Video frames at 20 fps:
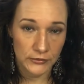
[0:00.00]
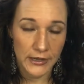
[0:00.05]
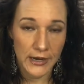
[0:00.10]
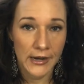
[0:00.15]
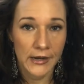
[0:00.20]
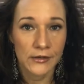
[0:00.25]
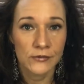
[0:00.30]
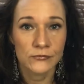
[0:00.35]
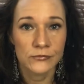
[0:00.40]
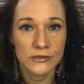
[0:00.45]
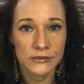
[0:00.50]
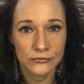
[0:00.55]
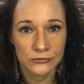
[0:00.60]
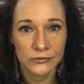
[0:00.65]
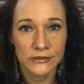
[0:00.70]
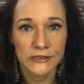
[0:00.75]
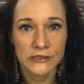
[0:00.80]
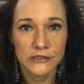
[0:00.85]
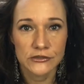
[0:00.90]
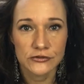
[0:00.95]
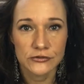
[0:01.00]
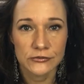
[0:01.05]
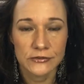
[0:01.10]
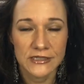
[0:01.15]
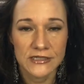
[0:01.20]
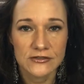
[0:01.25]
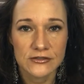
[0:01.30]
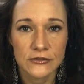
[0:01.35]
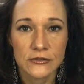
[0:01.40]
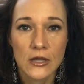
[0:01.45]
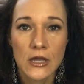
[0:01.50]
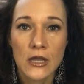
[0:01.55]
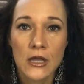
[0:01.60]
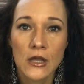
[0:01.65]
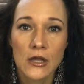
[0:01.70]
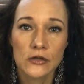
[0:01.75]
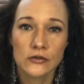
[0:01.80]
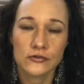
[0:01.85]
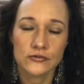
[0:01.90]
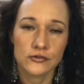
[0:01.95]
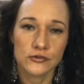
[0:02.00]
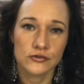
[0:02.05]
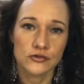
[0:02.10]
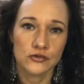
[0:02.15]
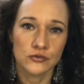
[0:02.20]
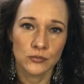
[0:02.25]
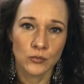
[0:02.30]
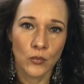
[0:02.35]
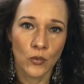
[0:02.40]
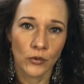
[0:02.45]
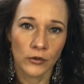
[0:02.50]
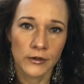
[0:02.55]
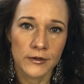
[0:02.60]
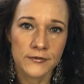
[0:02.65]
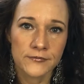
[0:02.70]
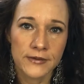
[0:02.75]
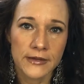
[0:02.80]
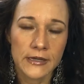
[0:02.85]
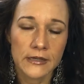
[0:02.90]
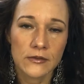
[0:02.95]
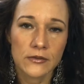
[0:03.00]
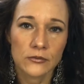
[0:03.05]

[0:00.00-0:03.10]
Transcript: and we really do need to do more of it.